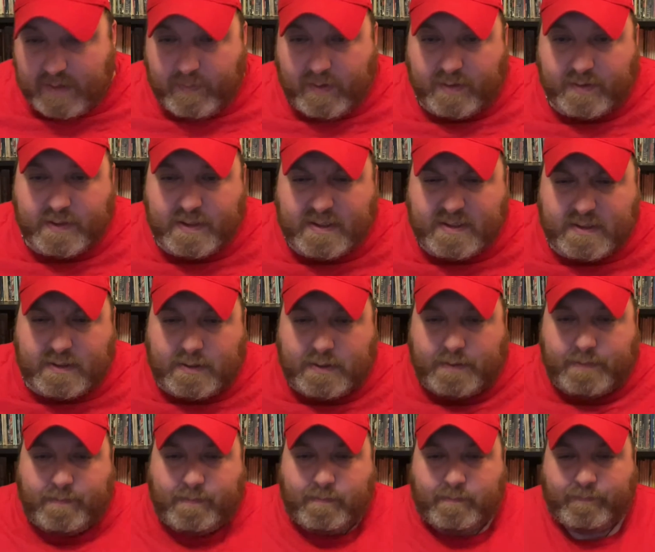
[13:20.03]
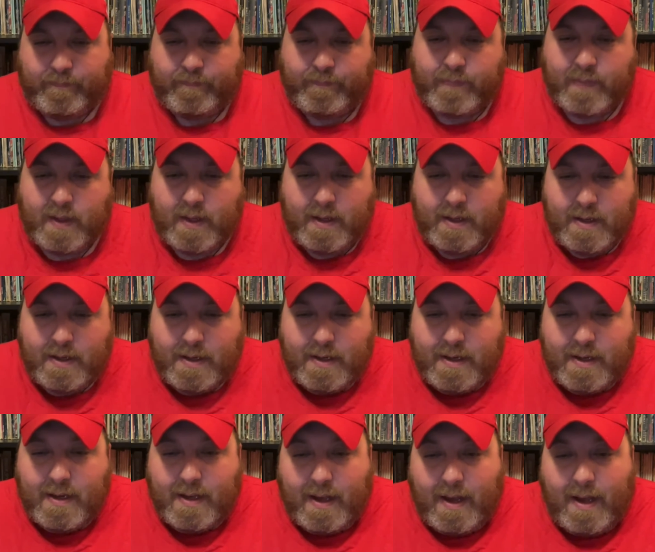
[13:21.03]
about this?
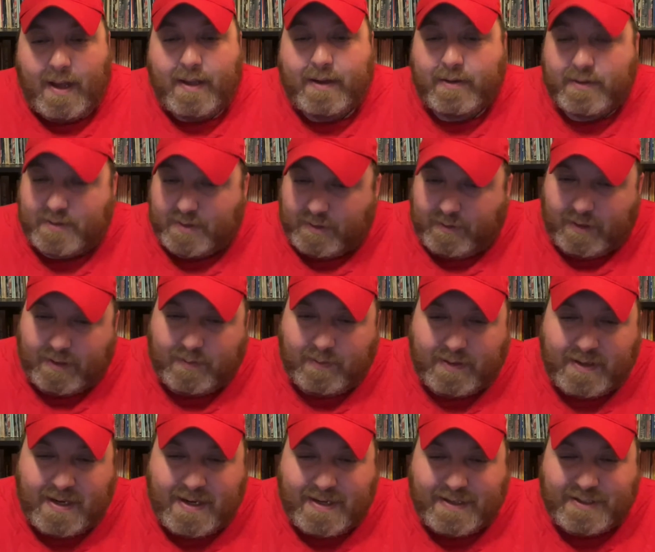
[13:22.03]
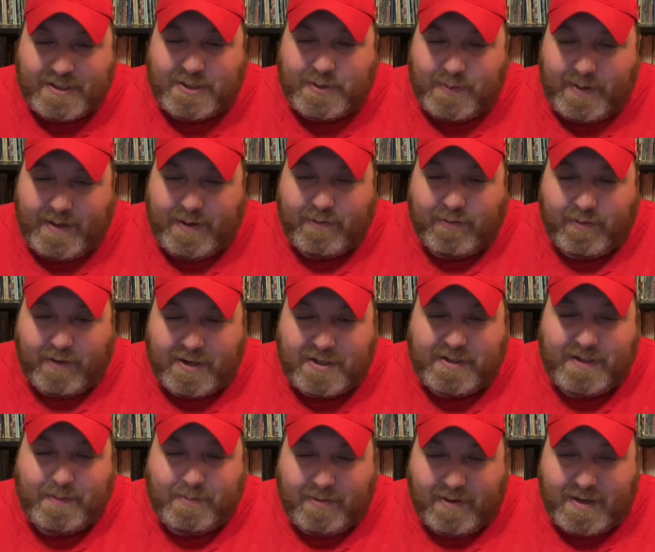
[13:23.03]
Ah, here's the correct one. Sweet,
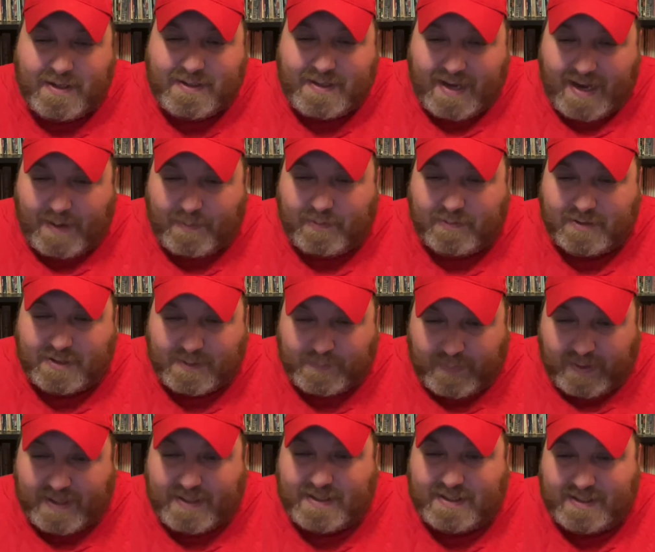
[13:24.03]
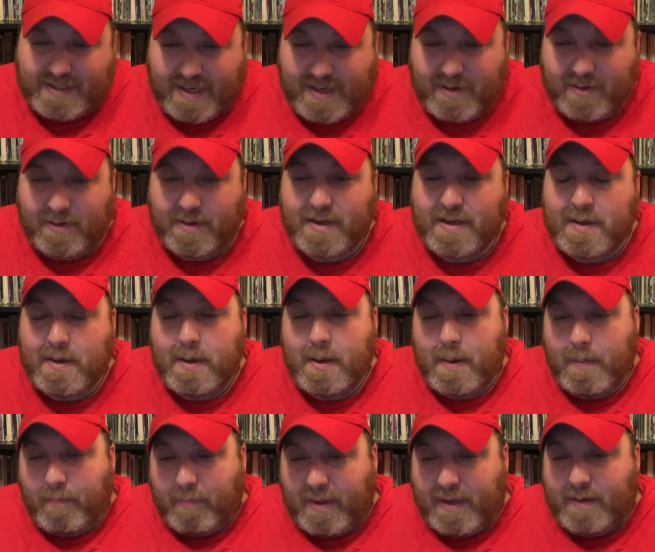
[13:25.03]
freshly pressed apple spice cider,
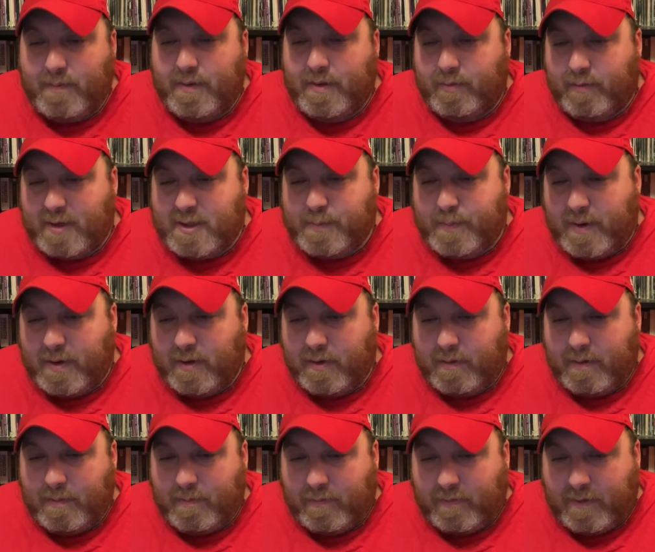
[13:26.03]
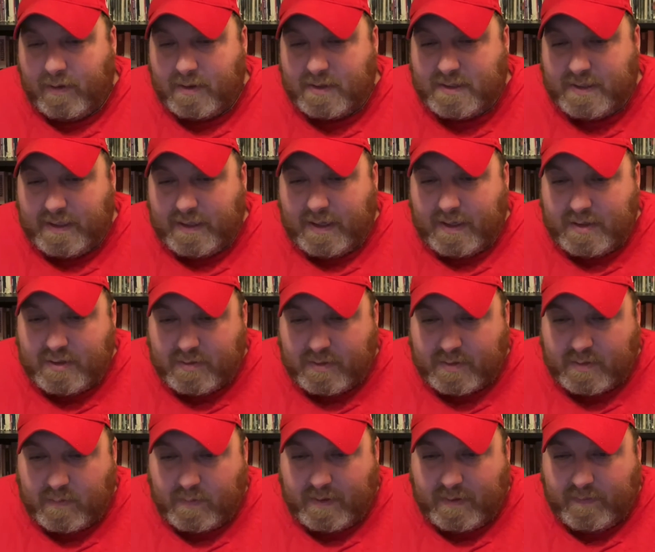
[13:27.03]
blended with rich buttercream frosting and
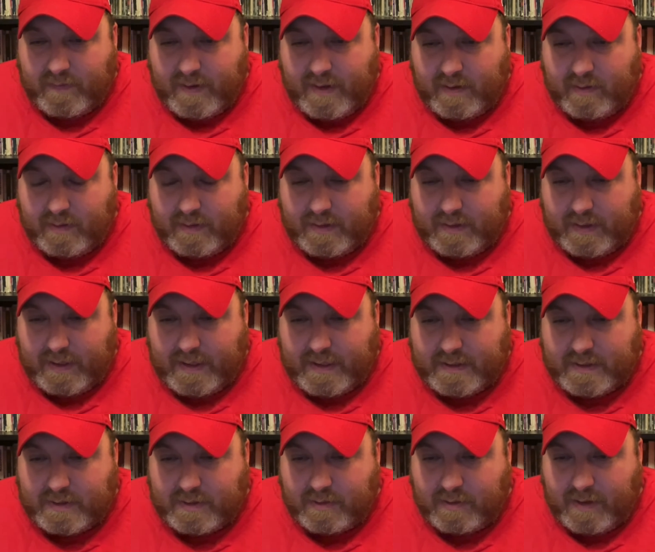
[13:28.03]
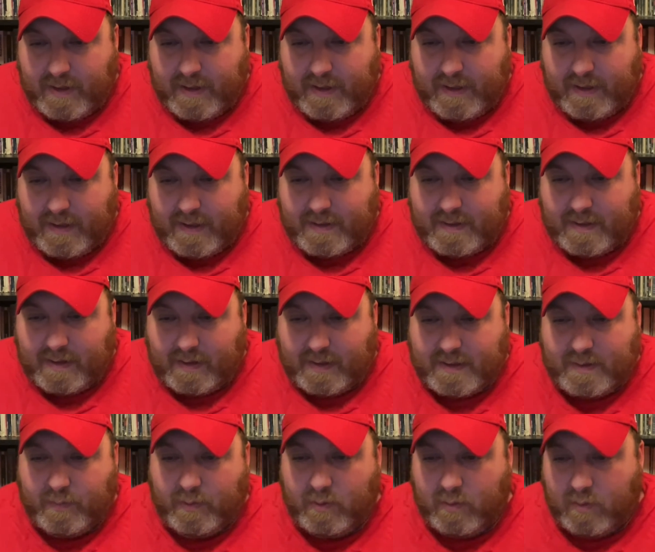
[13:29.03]
drizzled with a vanilla glaze, creating a delectable